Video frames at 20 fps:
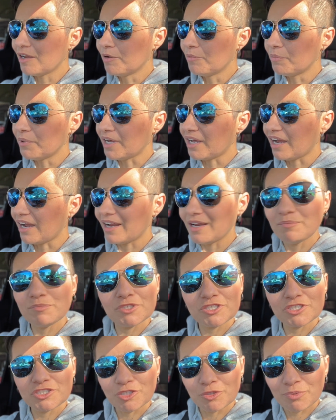But I'm
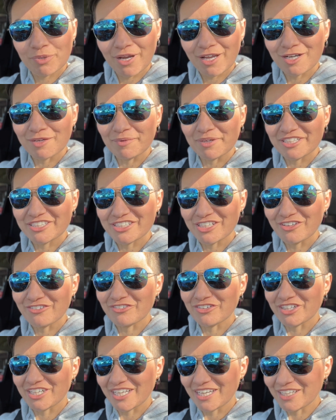just so proud of myself
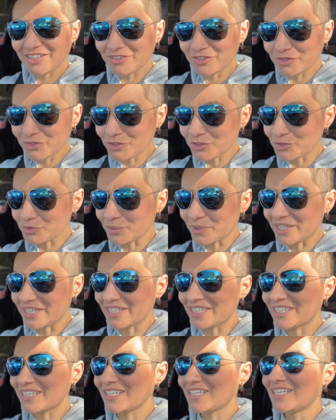for getting through this week.
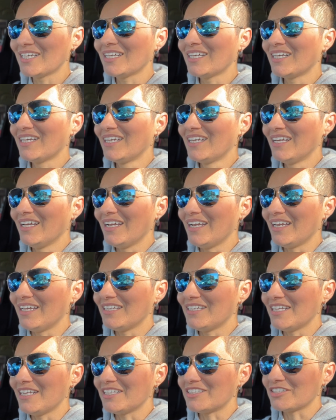
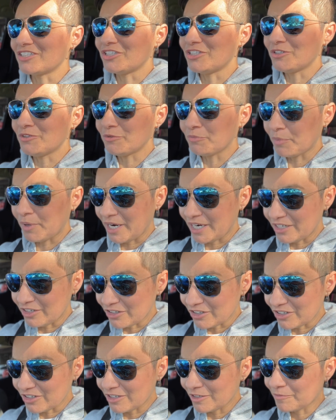And it's a good
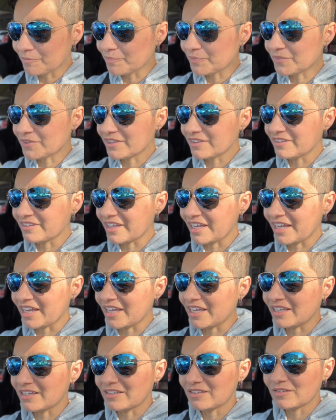reminder
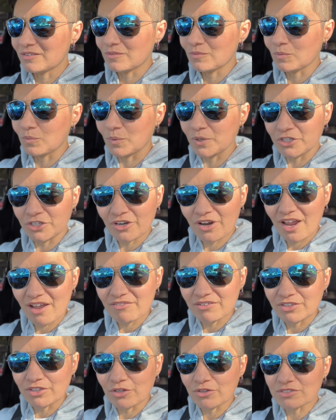that when you're
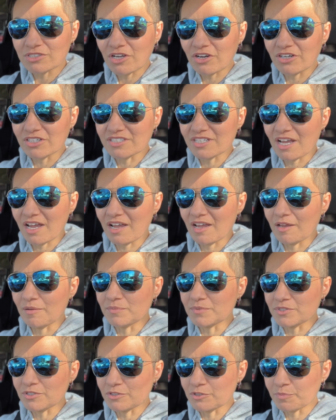having those hard
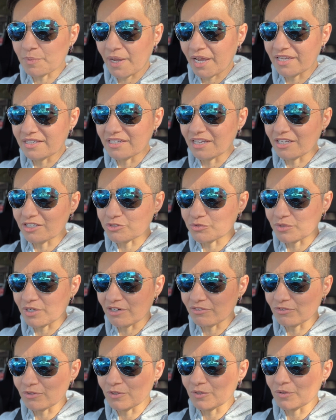times, those bad days,
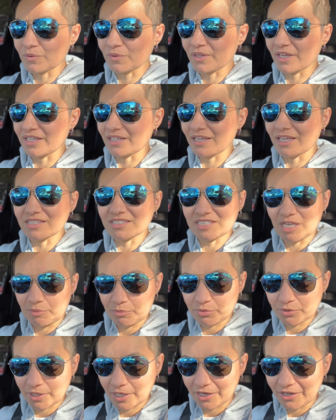whatever, like it's
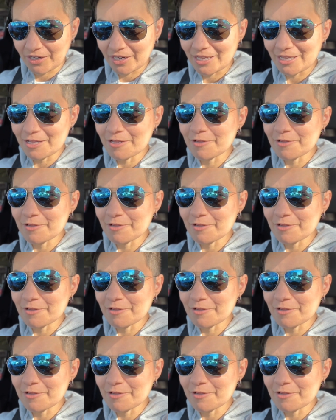temporary.